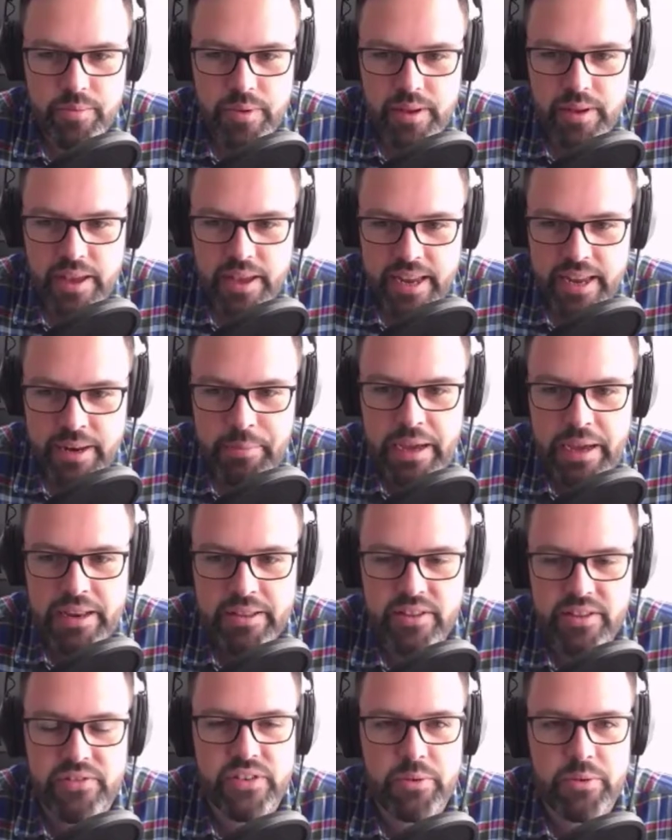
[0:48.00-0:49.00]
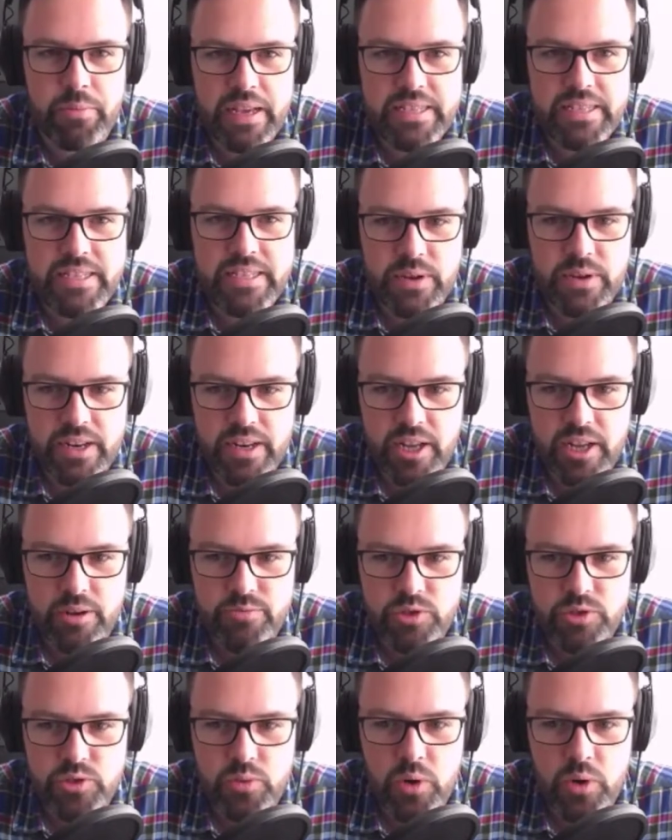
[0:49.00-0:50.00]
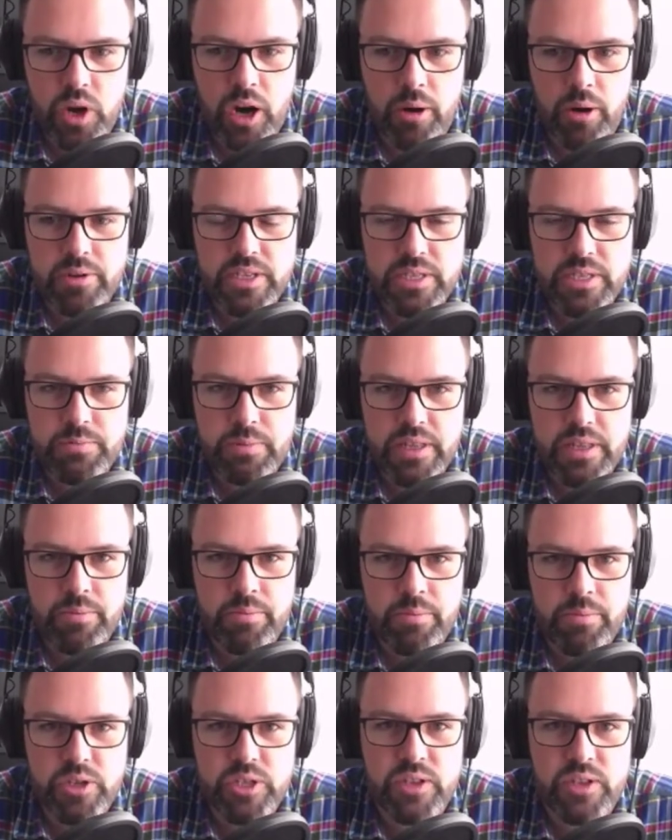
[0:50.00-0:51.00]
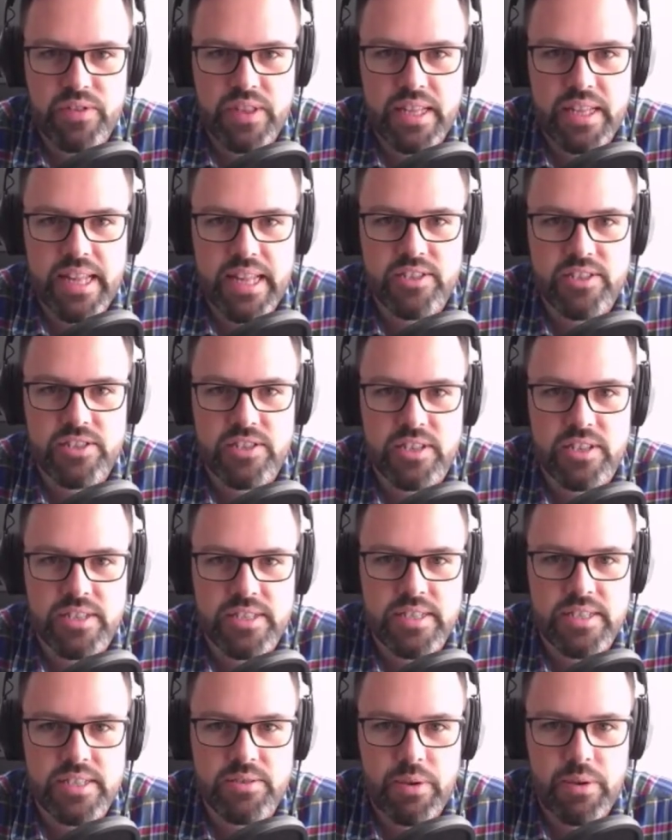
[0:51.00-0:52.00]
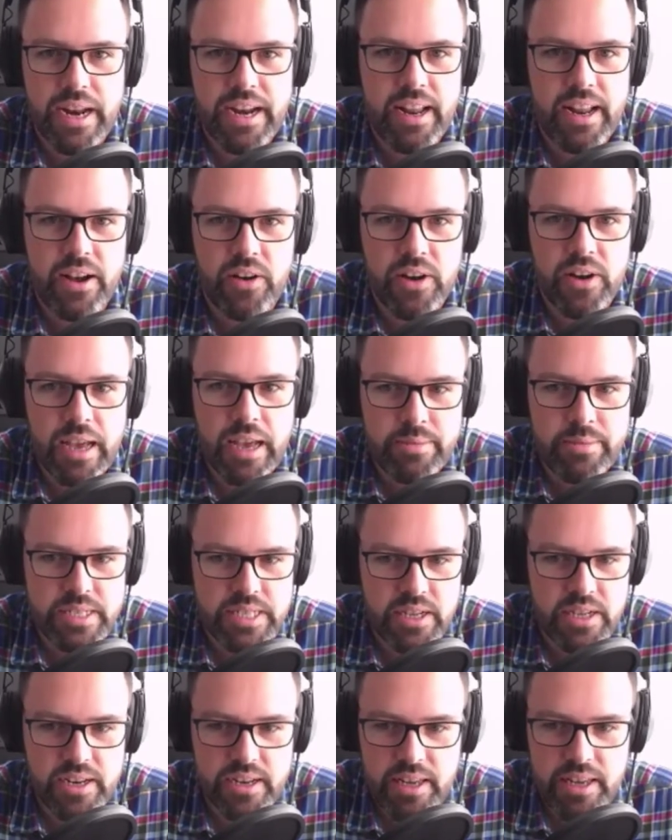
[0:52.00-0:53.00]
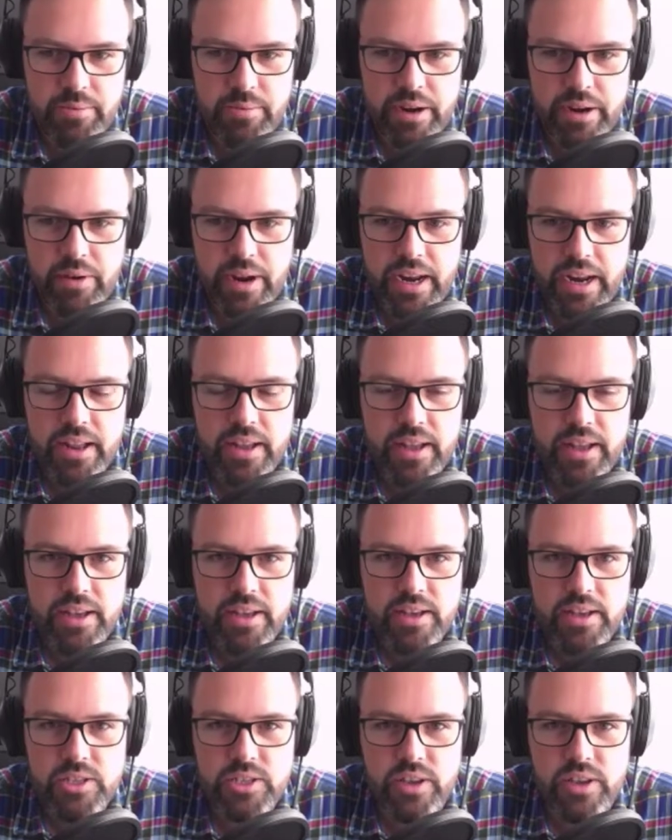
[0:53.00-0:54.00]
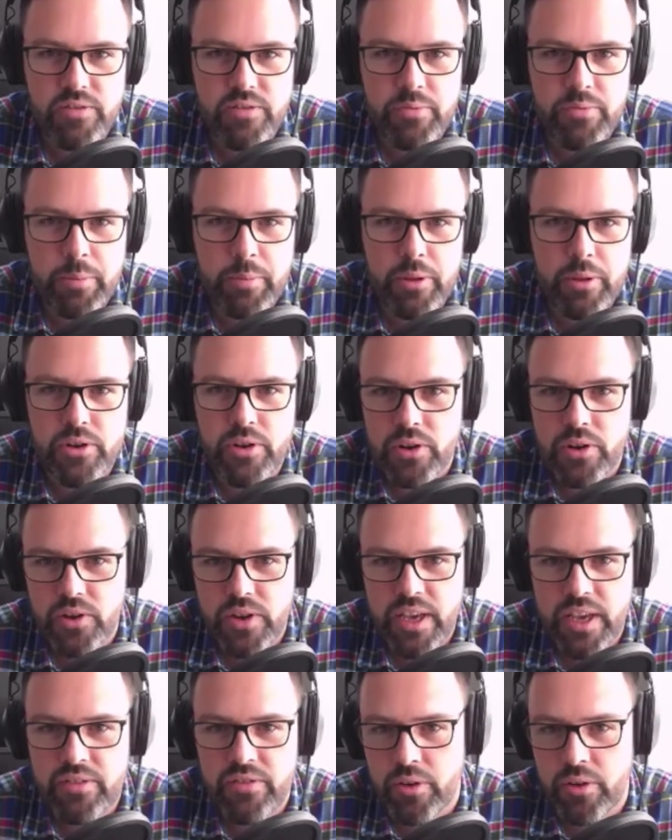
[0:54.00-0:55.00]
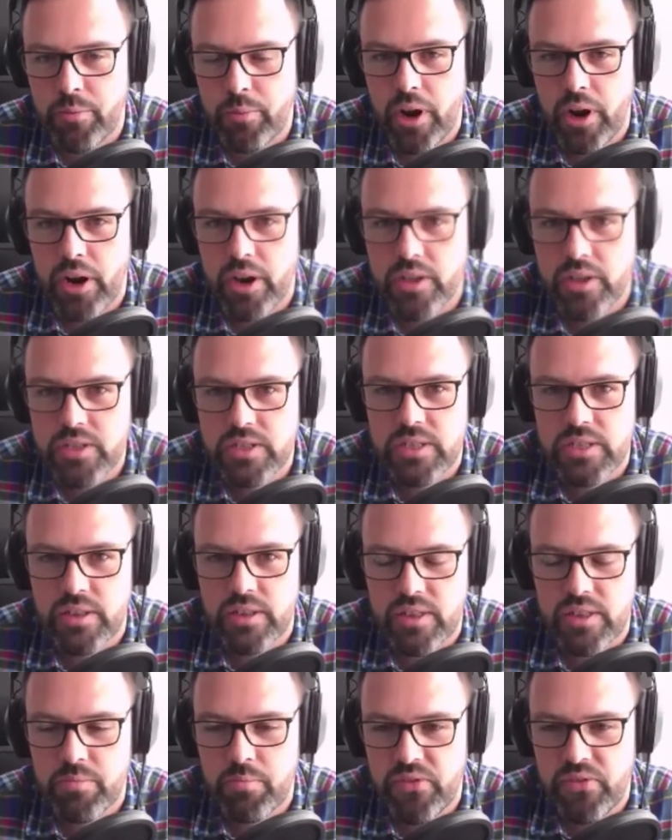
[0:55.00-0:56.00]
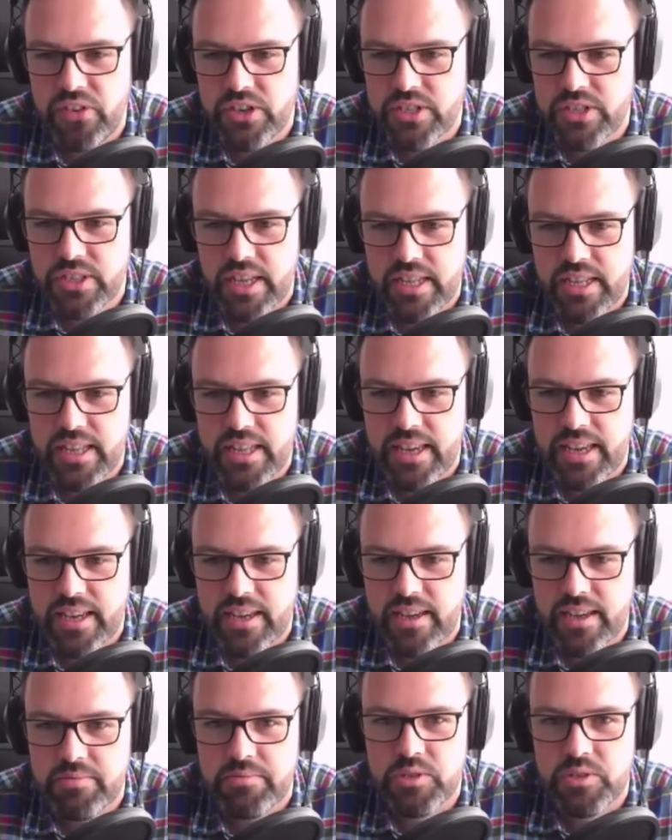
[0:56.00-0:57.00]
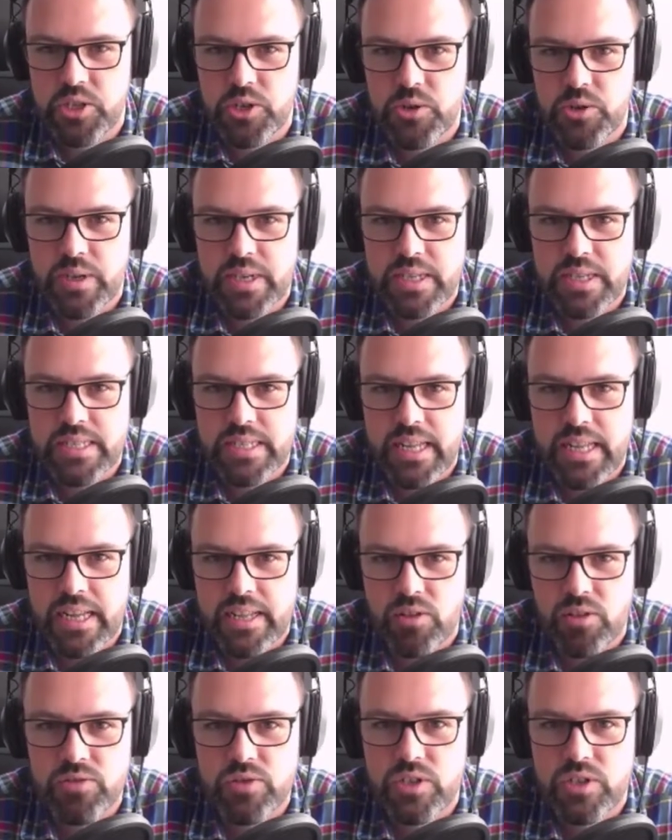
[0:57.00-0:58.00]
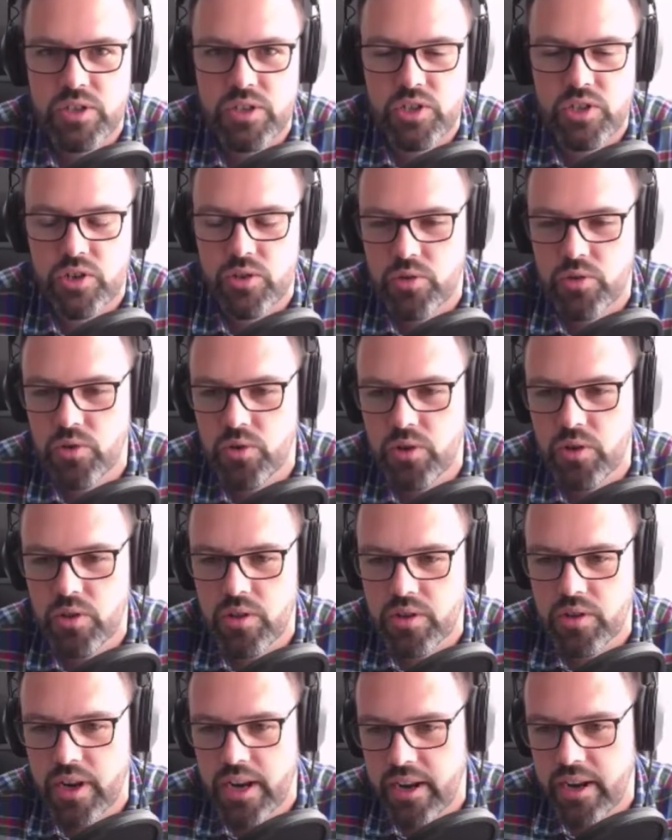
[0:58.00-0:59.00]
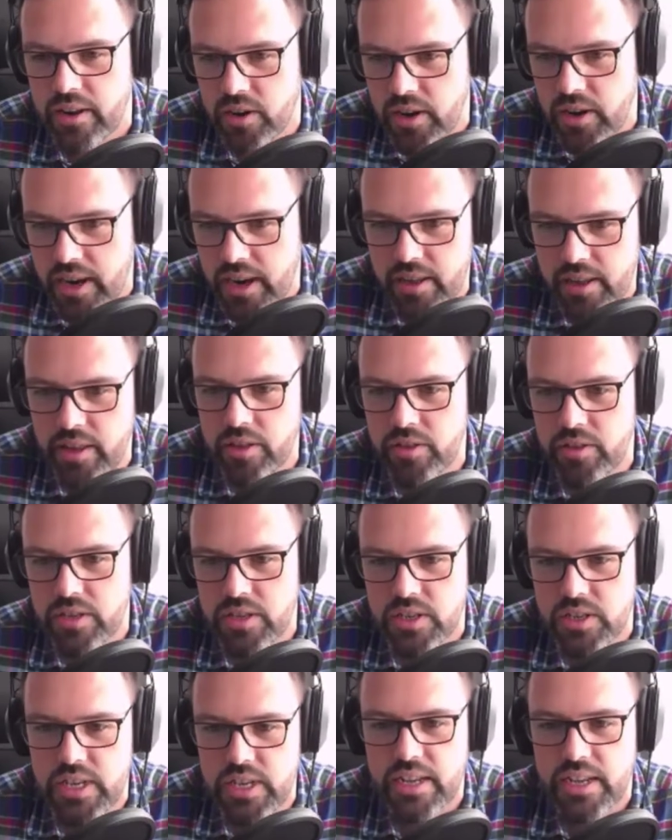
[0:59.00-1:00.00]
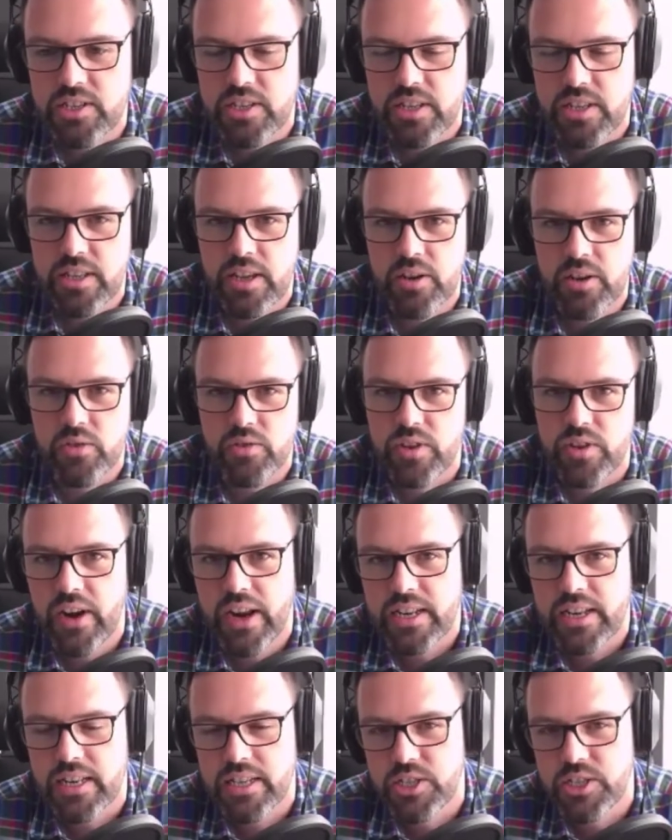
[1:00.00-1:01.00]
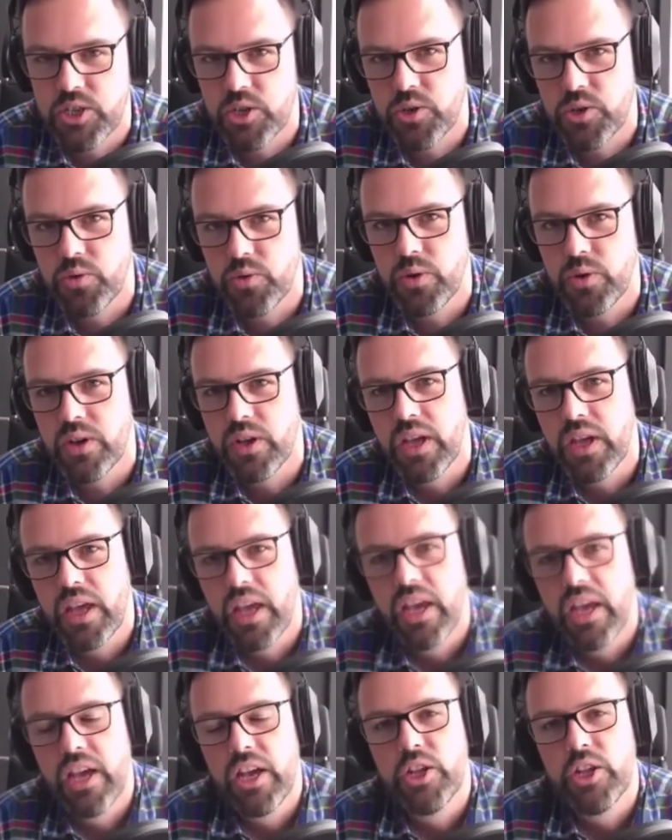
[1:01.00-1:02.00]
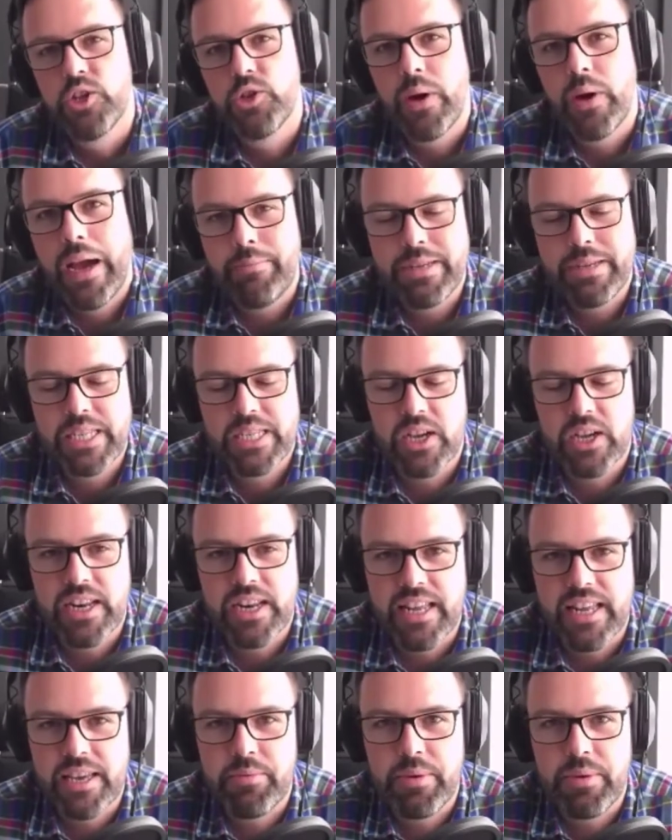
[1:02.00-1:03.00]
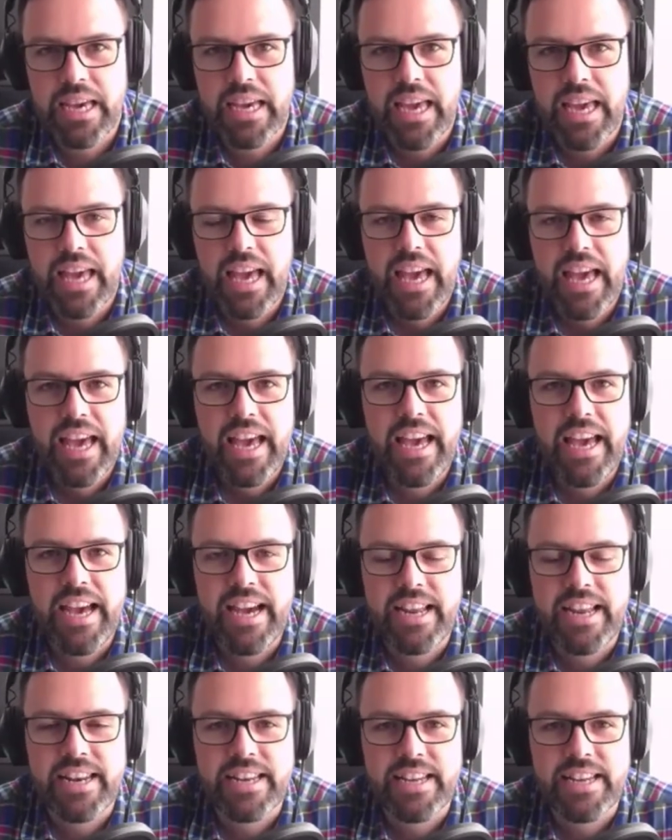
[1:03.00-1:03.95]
in many different places when it comes to e-commerce, but most of the attention is right now on Amazon and eBay, right? So if people are looking for products, the first thing they do is they don't search on Google on any other search engine. They go directly to Amazon and eBay, and